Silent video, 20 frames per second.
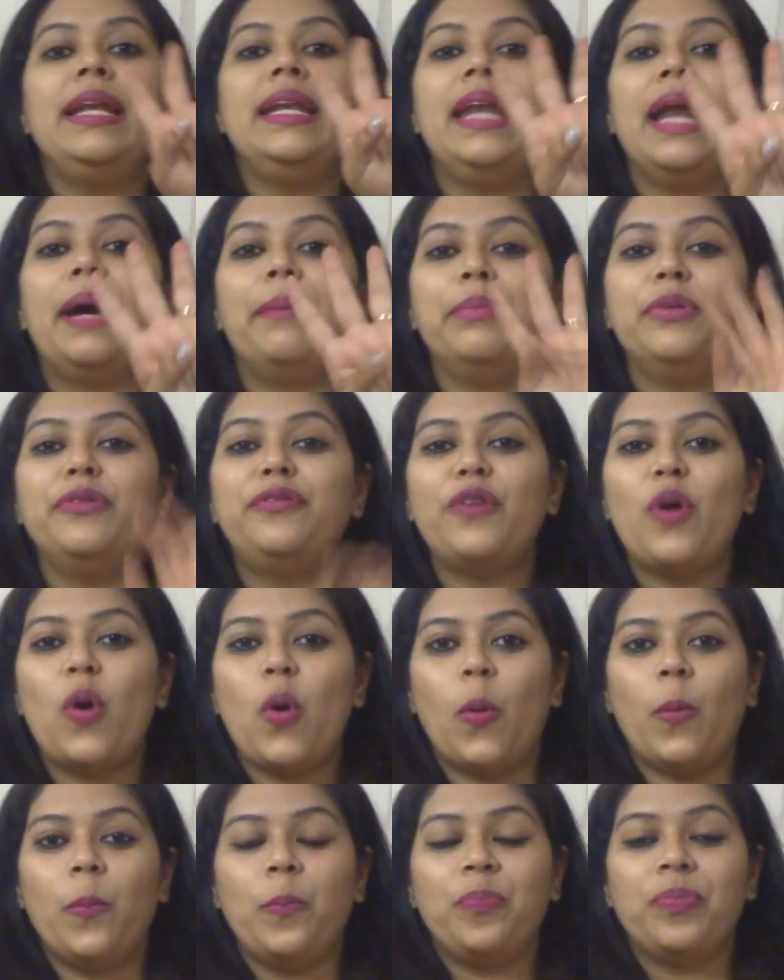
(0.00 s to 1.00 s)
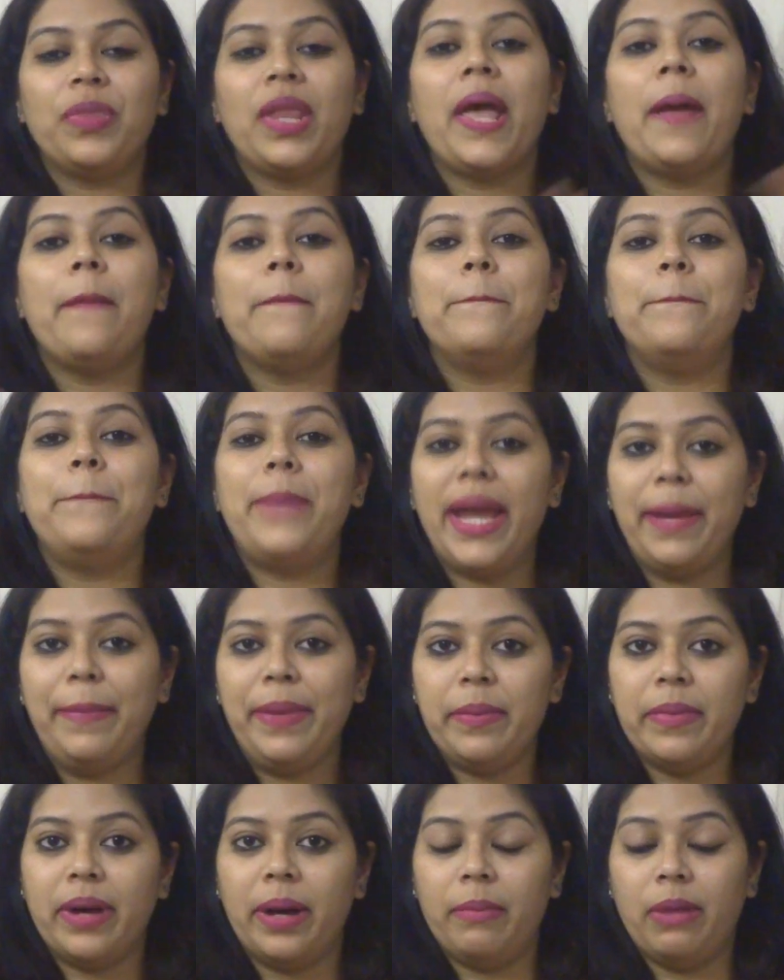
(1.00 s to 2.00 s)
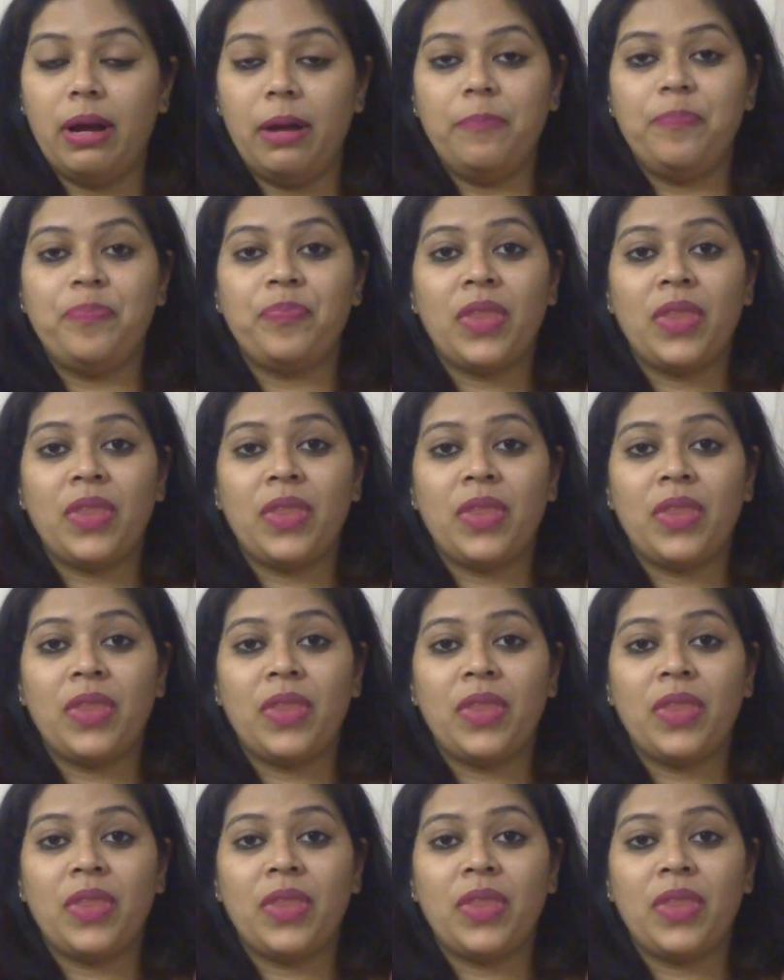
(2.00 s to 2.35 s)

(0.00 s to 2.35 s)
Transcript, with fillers: Number four, Baby Mama.